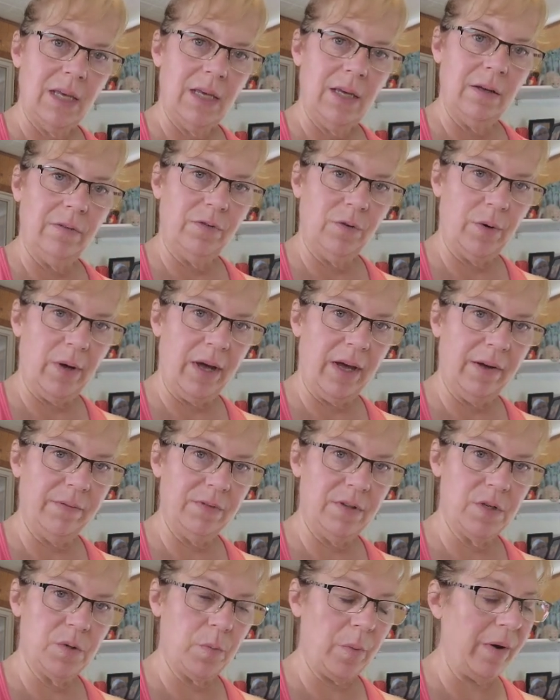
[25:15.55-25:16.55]
If you have
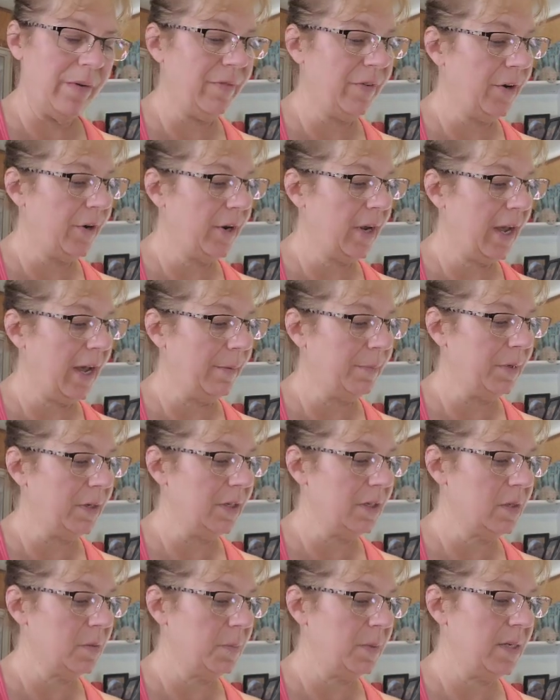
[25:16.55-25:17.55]
this Wayfair cabinet,
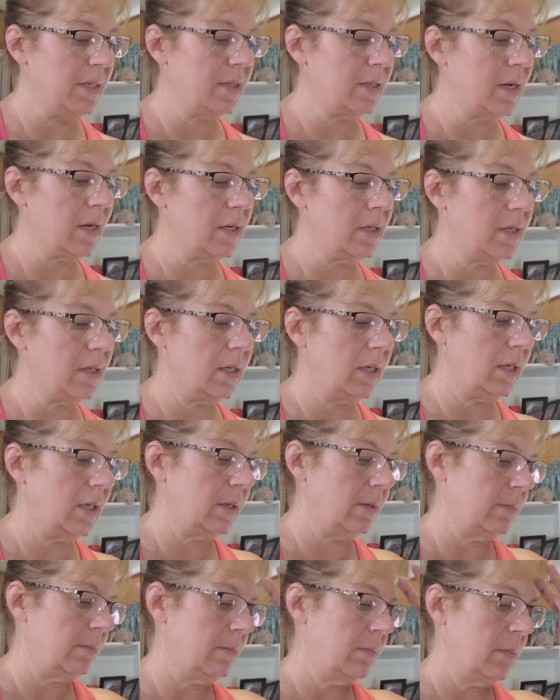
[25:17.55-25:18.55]
it's piece 19.